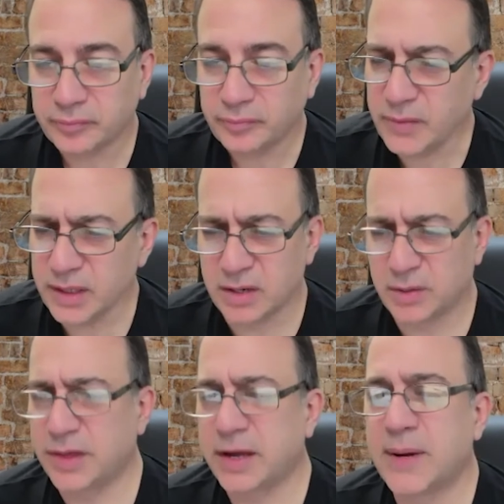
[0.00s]
You
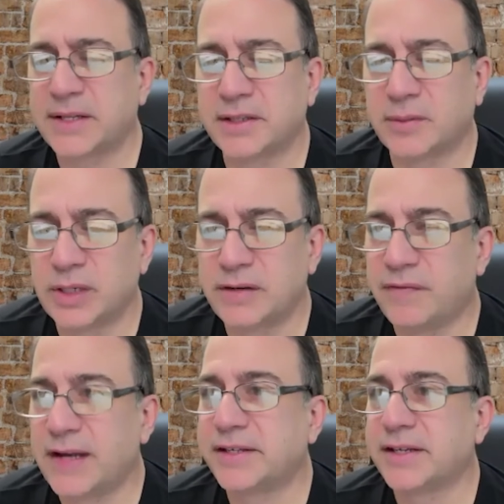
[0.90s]
think about someone
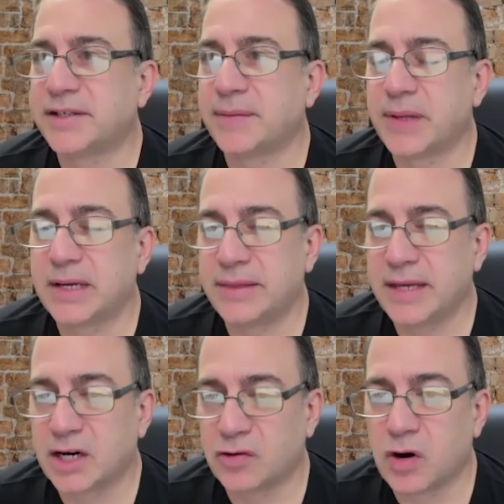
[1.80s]
inventing something in their
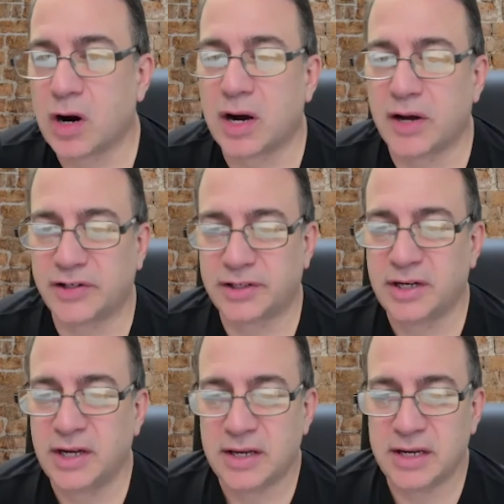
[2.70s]
garage,
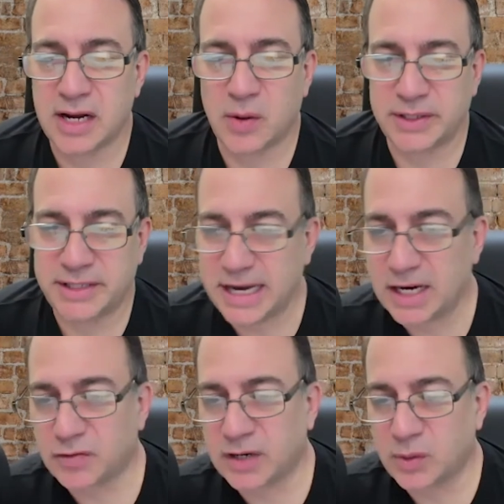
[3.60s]
and
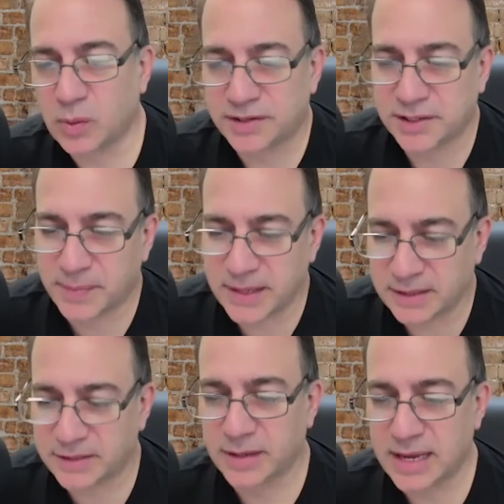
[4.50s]
tinkering with something
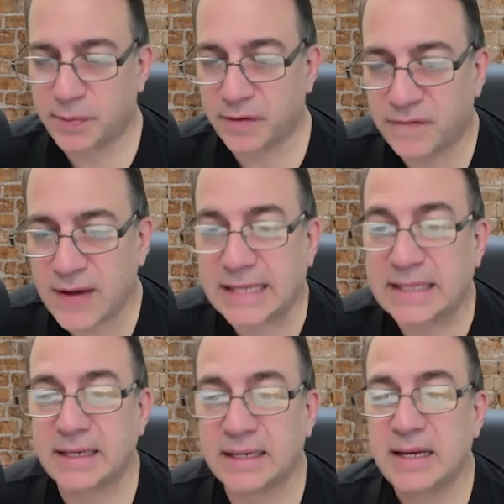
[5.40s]
until they perfect
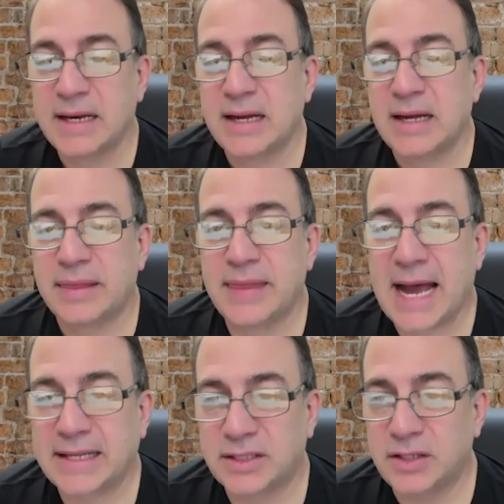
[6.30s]
it.
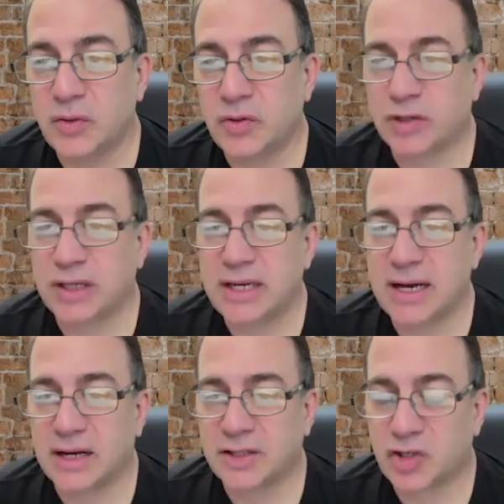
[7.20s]
That's usually
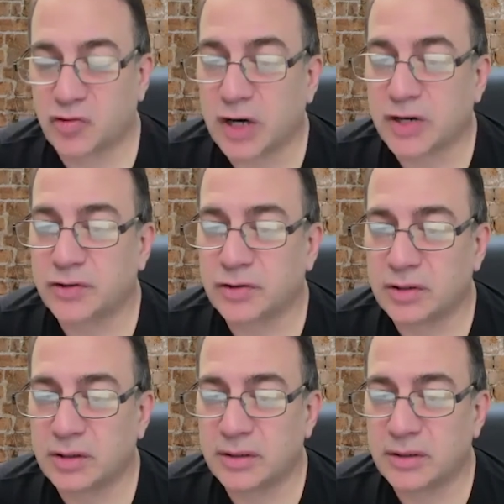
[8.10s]
a
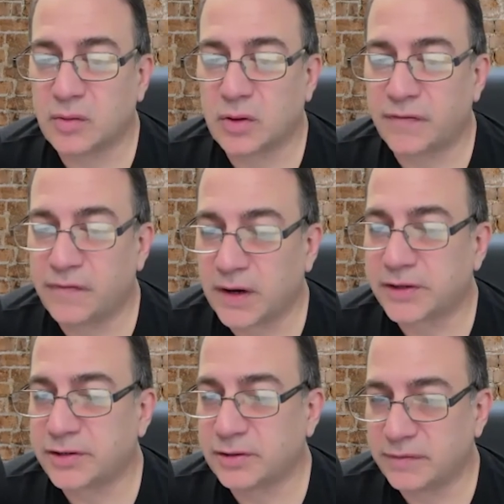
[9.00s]
structural or
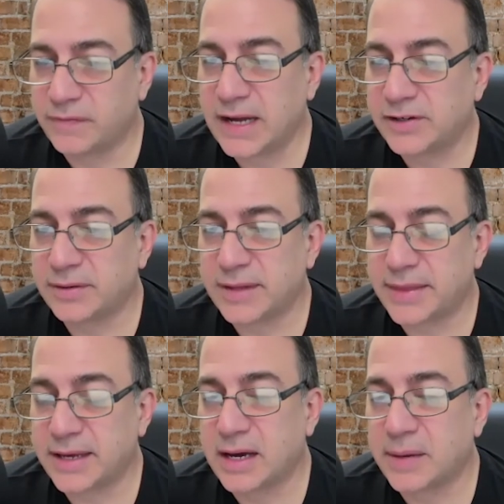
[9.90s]
functional invention that
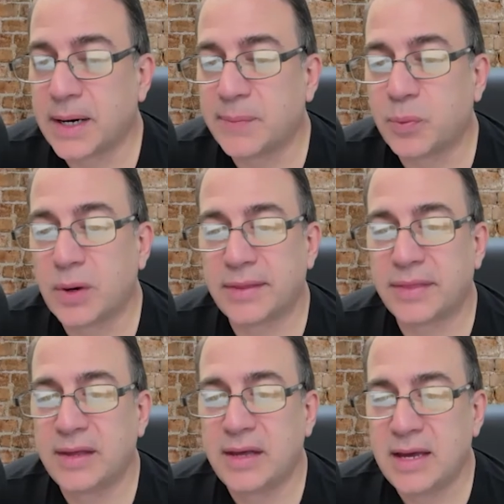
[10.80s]
they come up with.
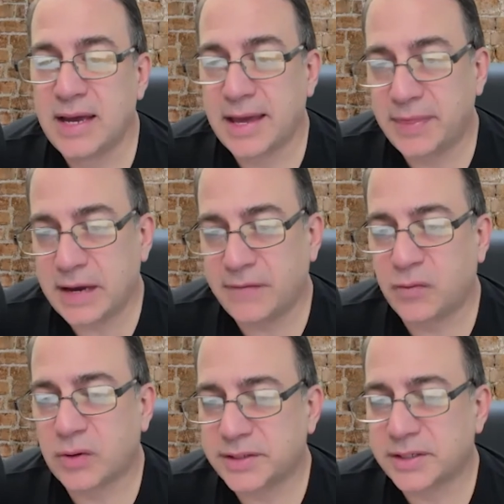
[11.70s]
And therefore,
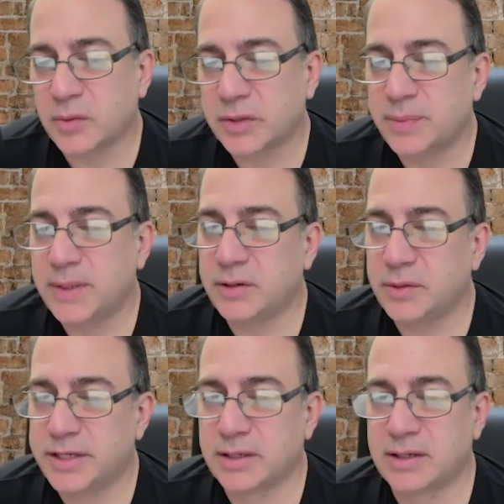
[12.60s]
it's going to be a
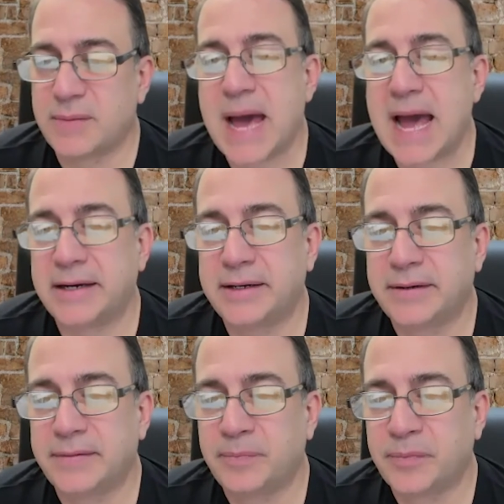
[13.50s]
utility patent.
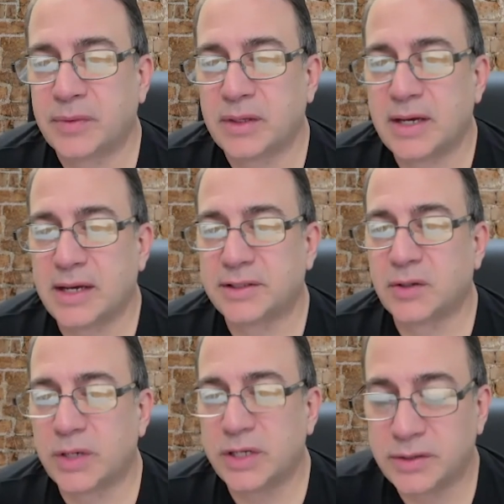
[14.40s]
And so
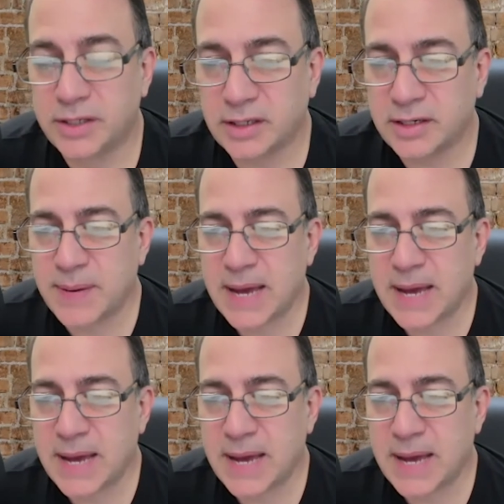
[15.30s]
what a utility patent